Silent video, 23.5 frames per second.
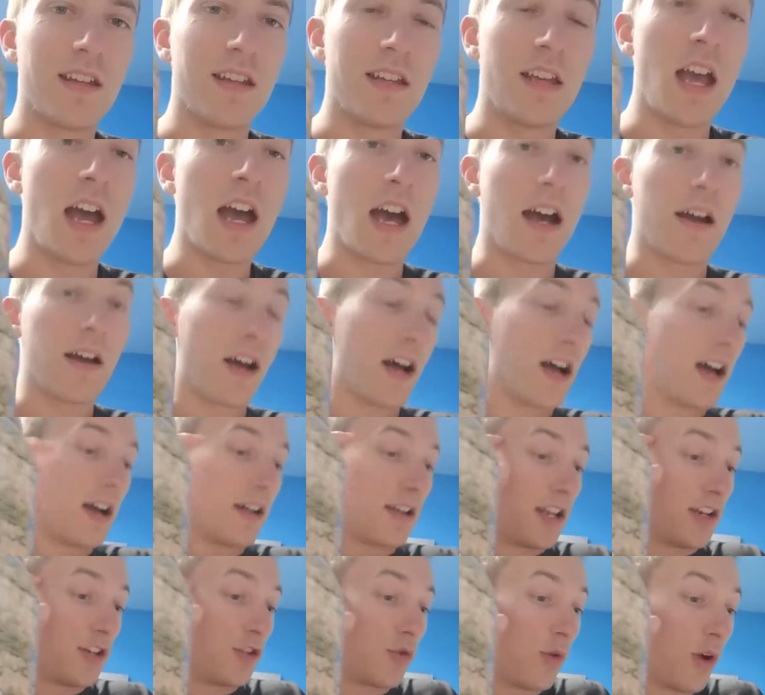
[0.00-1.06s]
In
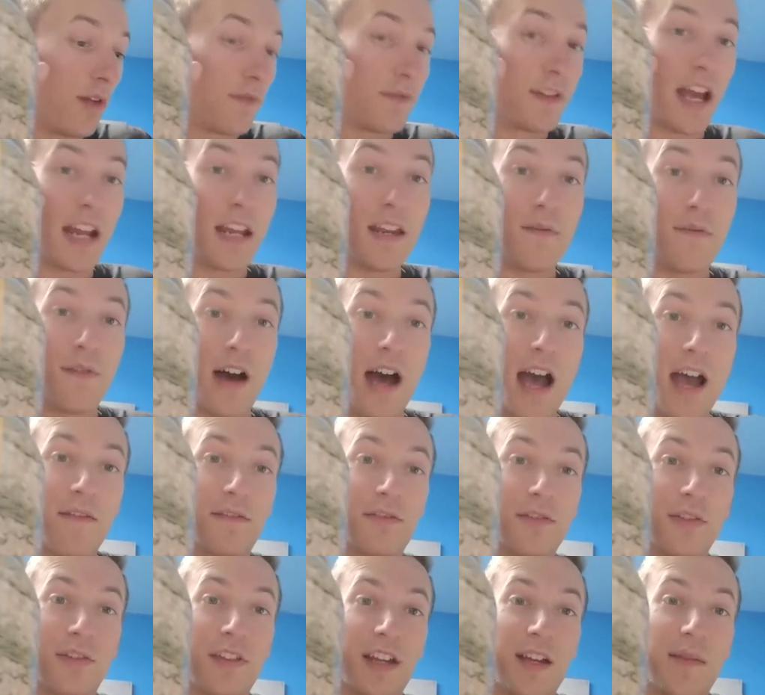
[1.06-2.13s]
1295.
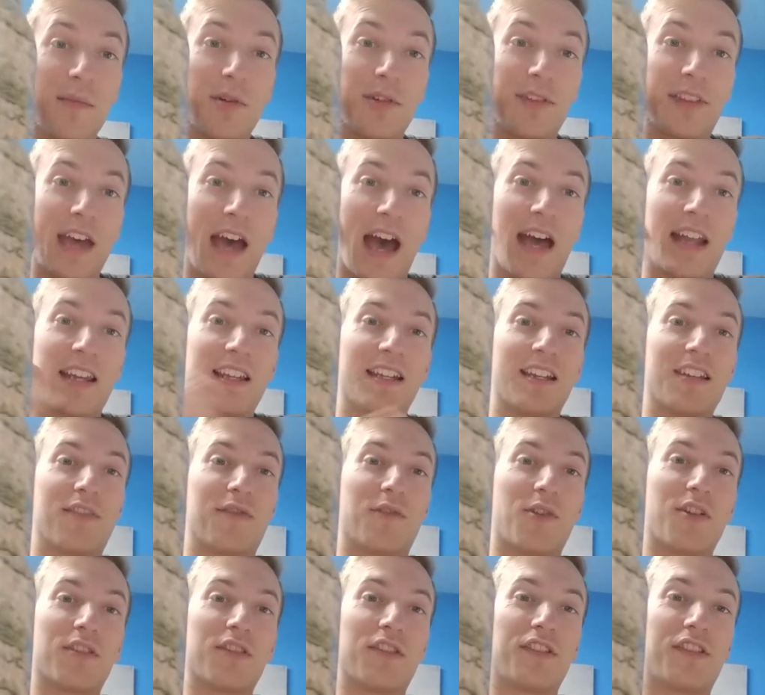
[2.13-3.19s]
So think about that as
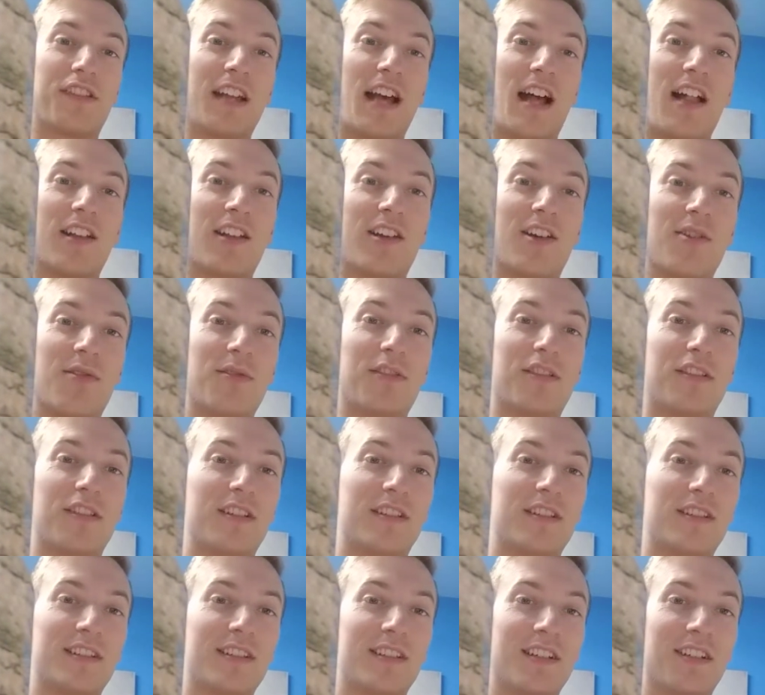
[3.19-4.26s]
far as the style goes.
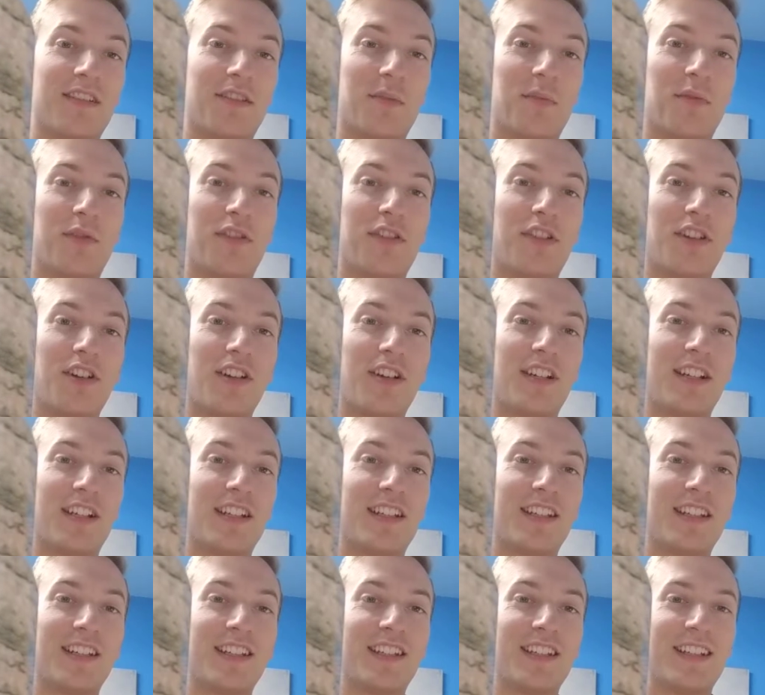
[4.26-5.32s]
It's absurd.
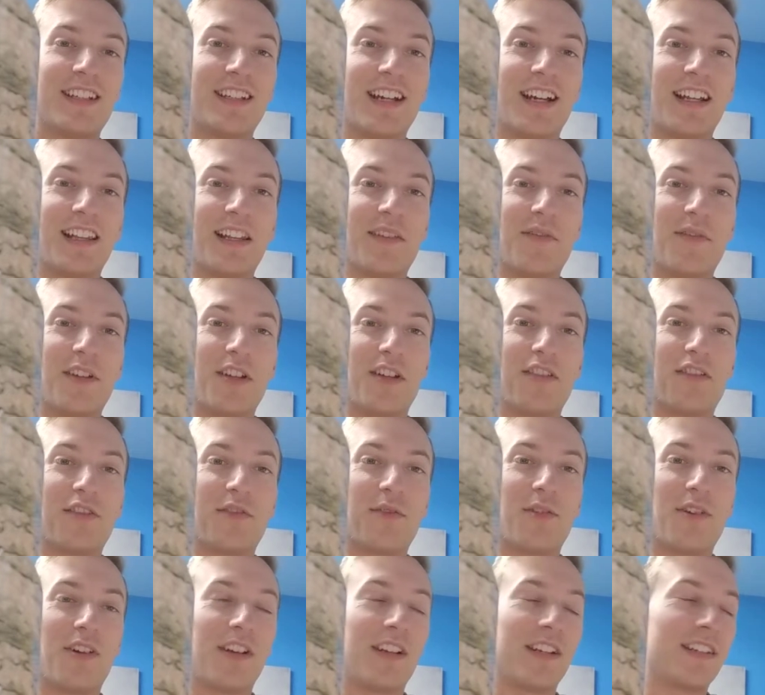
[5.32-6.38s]
I love the
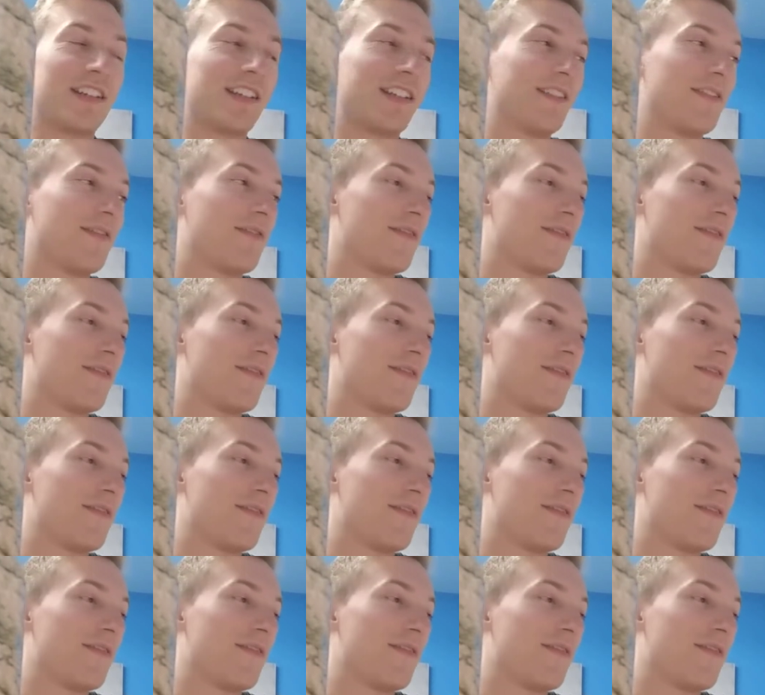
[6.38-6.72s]
history on it.